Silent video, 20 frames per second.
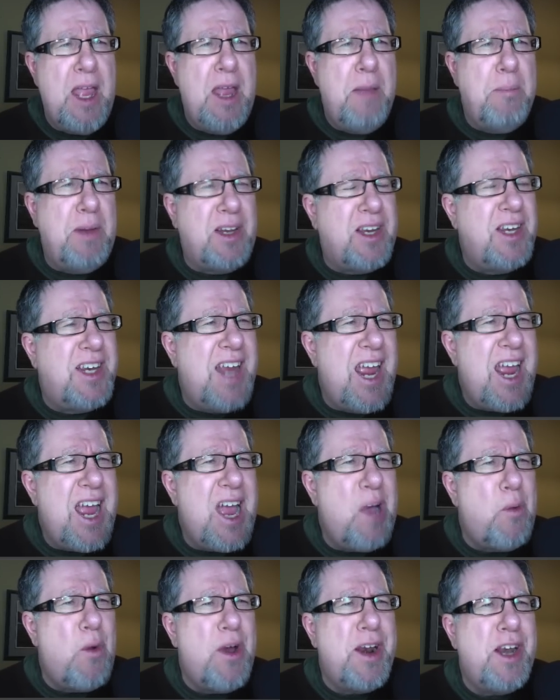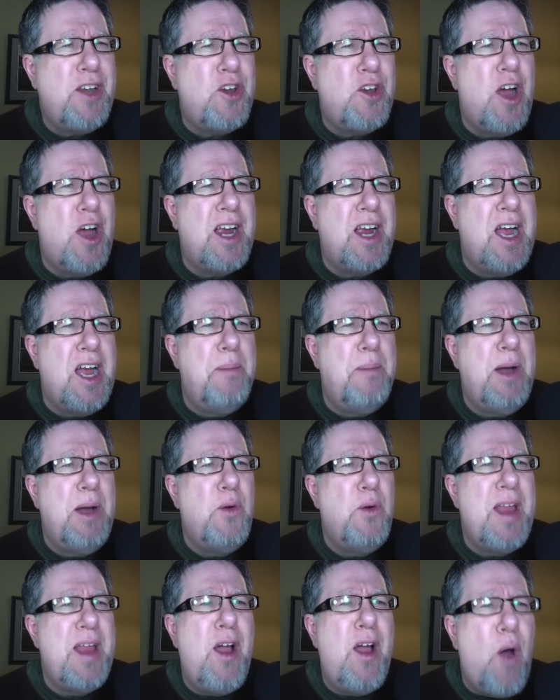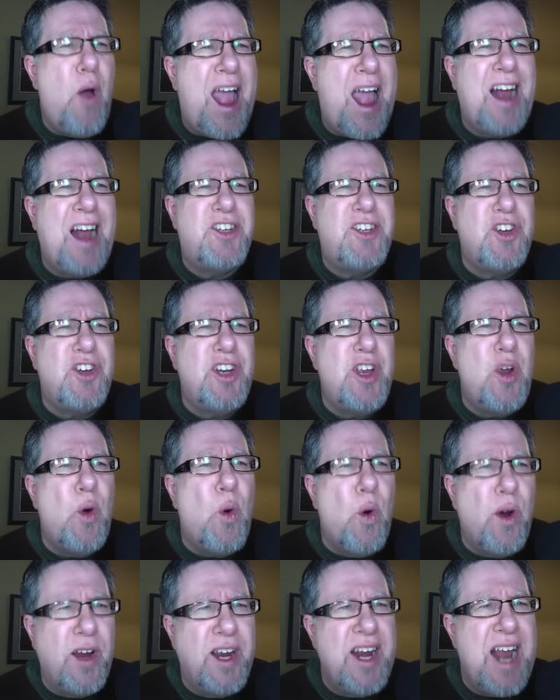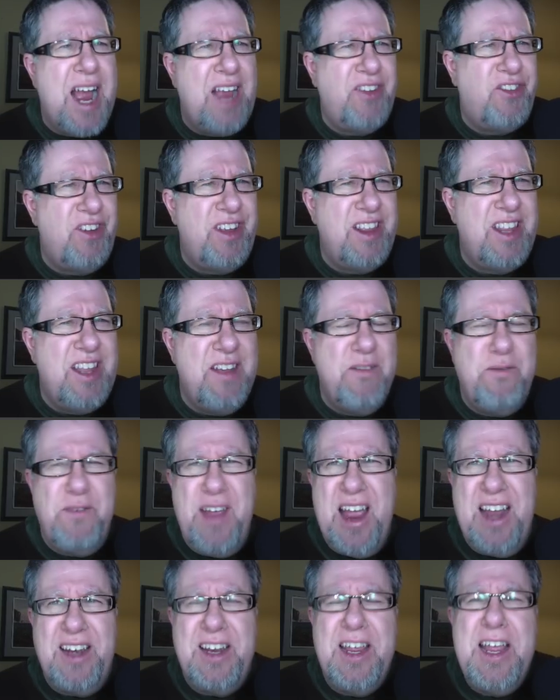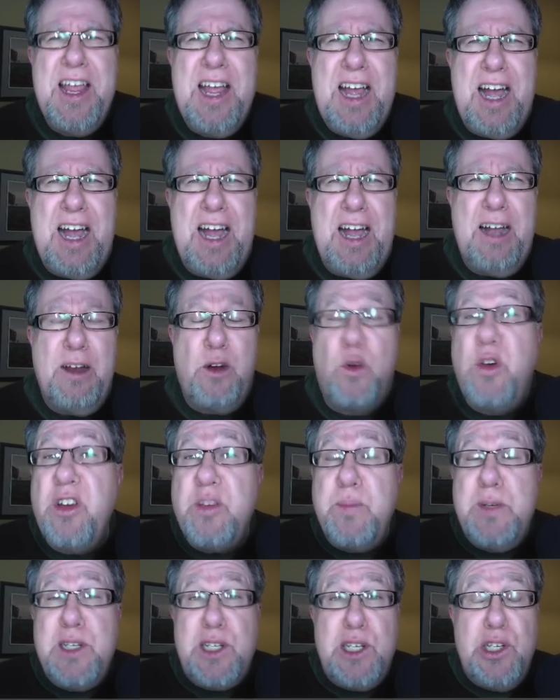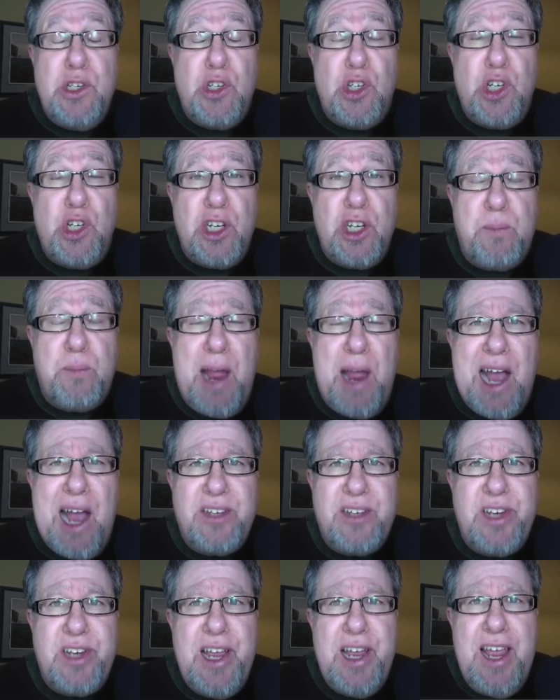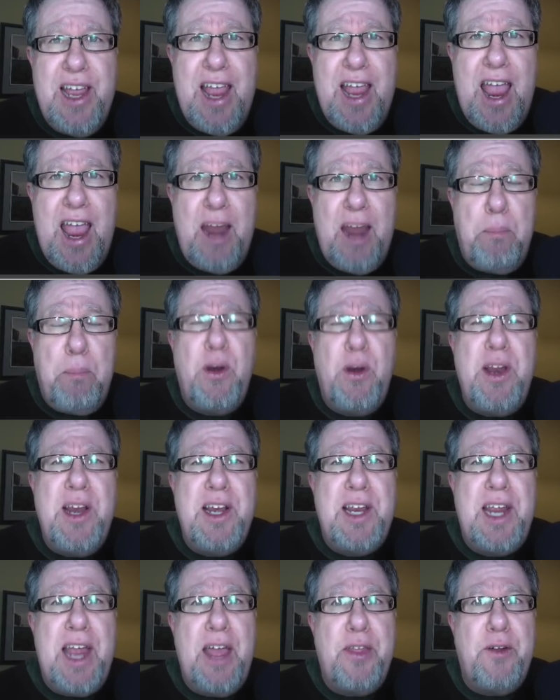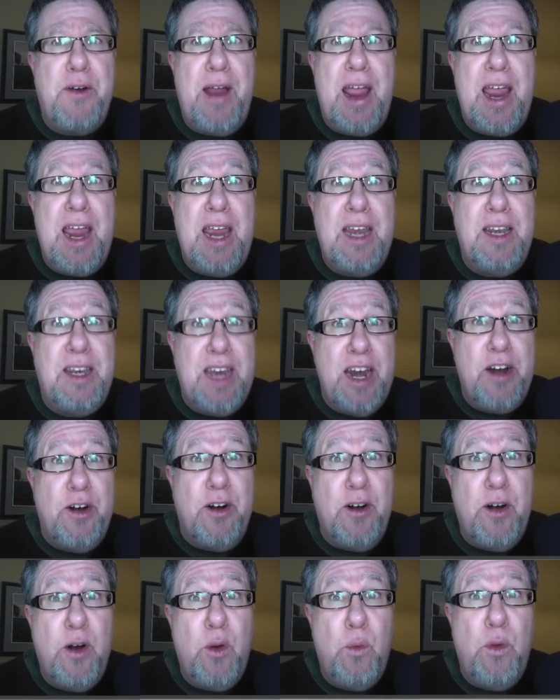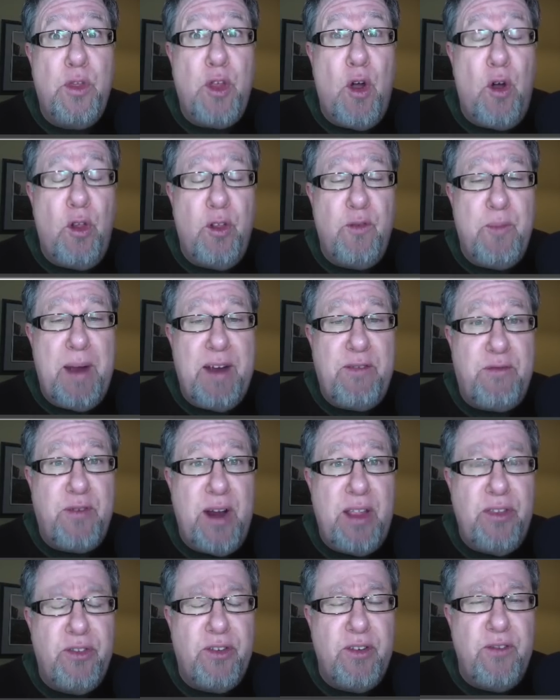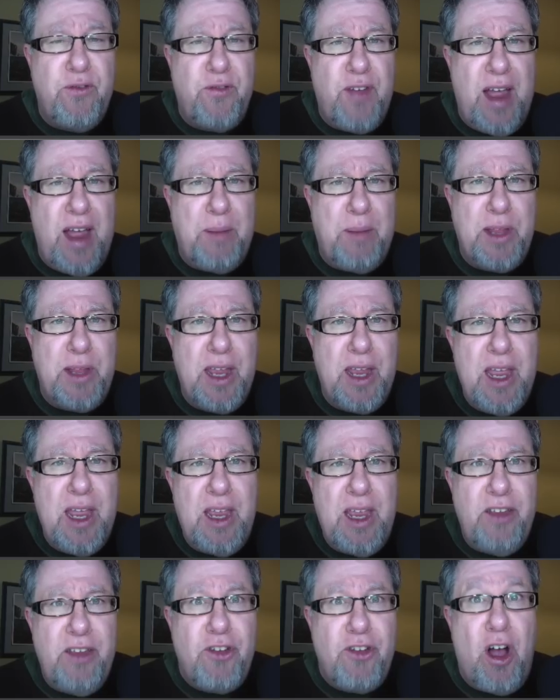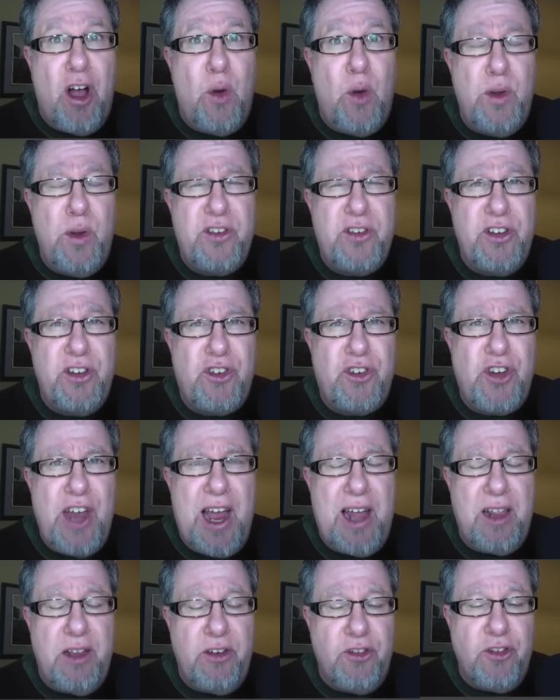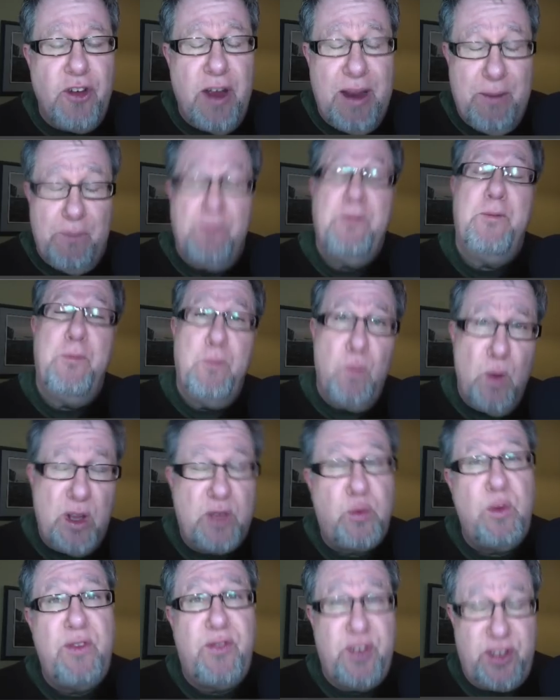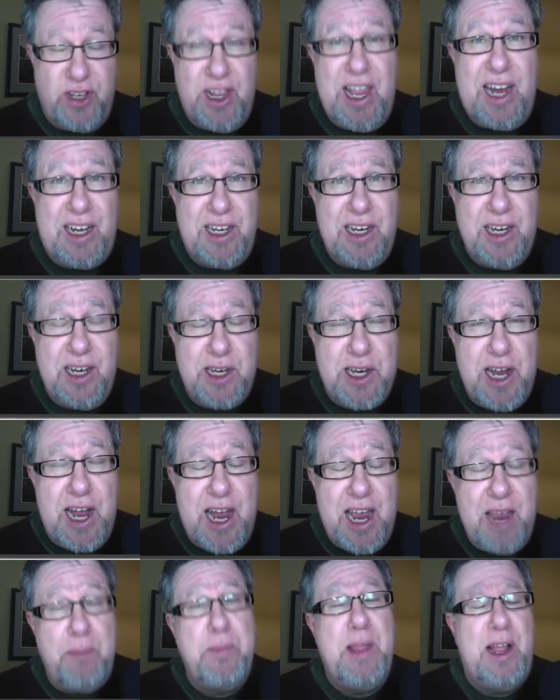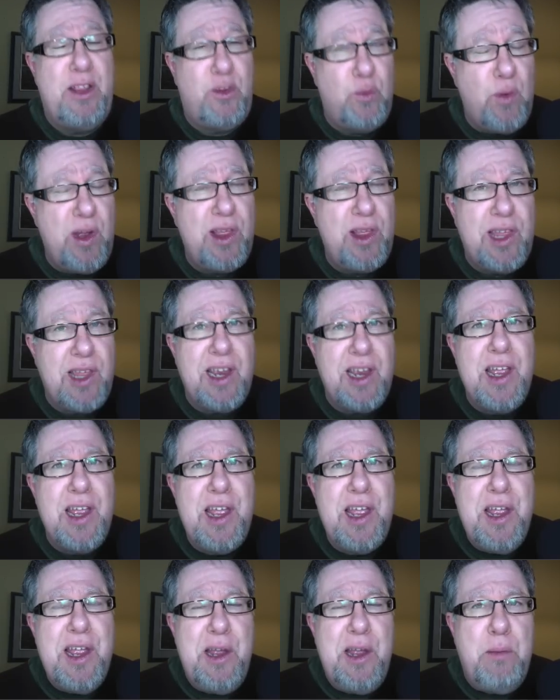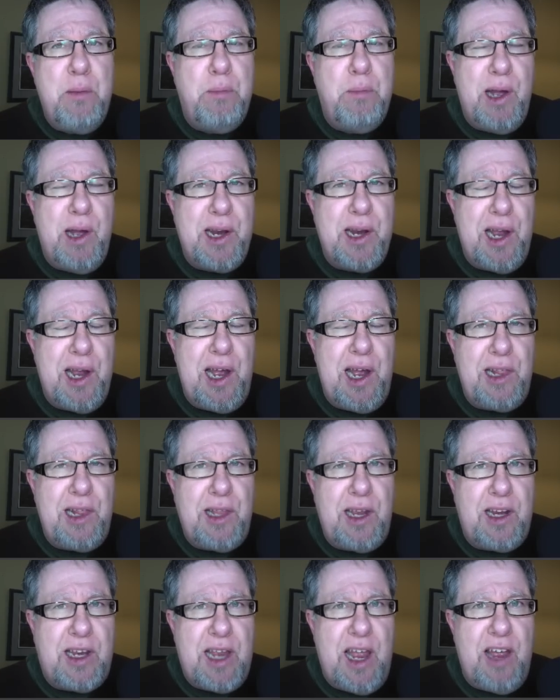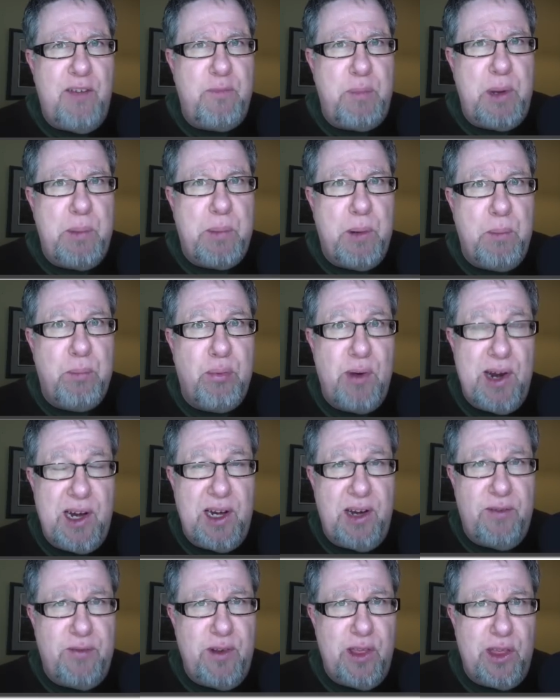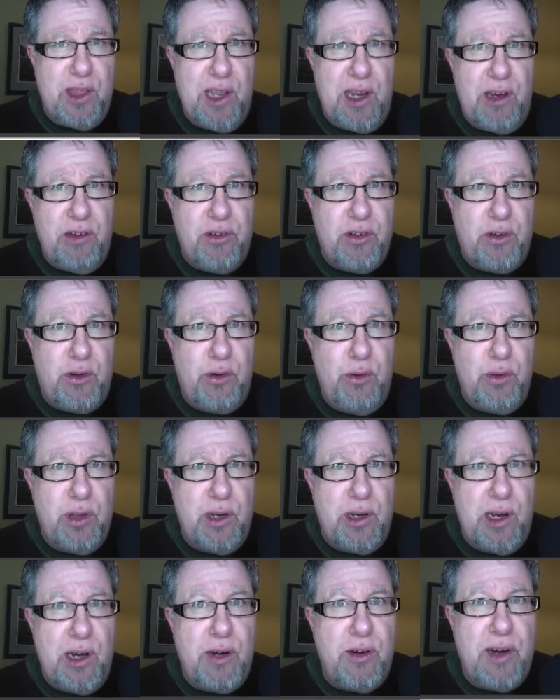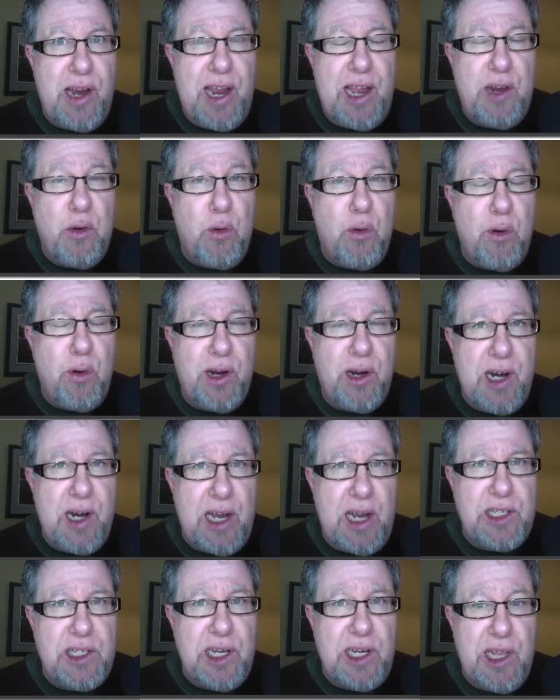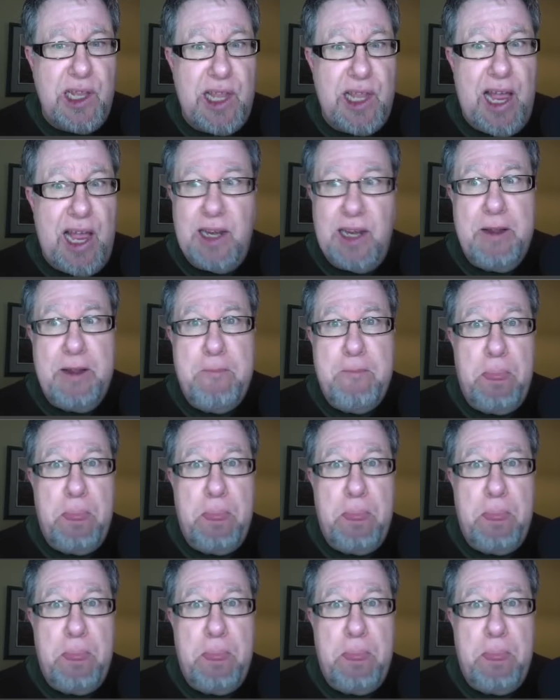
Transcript: But today I want to talk about actually organizing the event. Uh, Christmas is just past, and putting together a dinner with all of my friends and family is always a challenge. Now, once we've selected a time, that's one thing, but I like to have people bring different things to the dinner and organizing that.